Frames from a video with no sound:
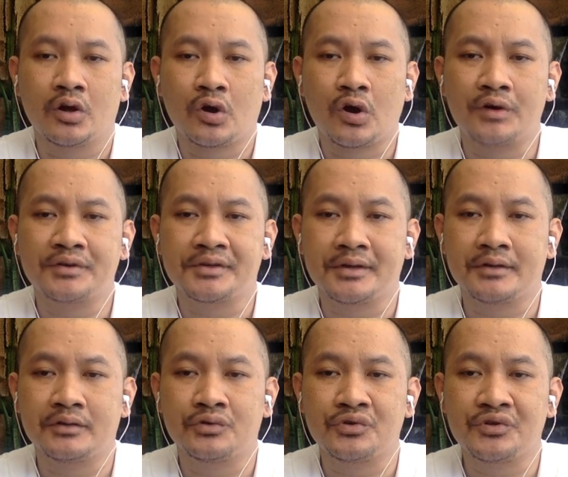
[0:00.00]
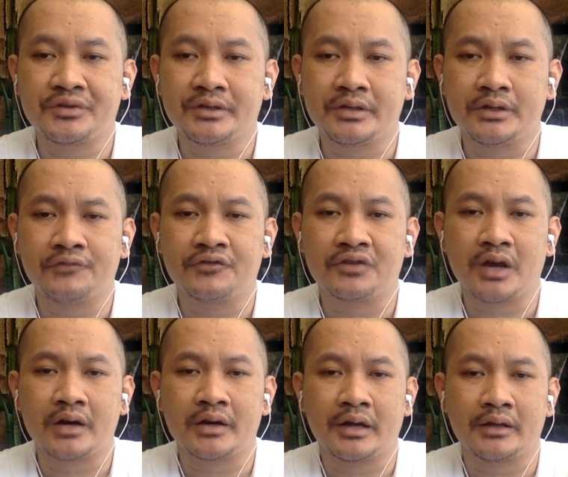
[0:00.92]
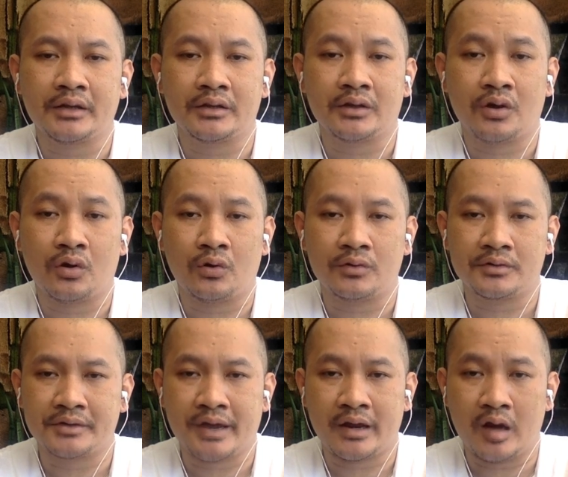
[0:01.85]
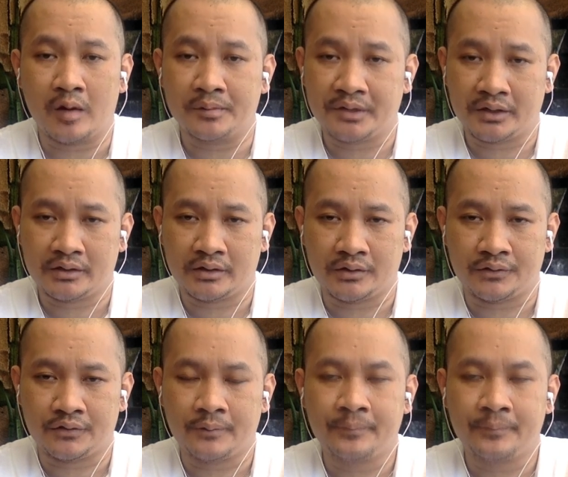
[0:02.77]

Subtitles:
function to achieve targeted goals and objectives.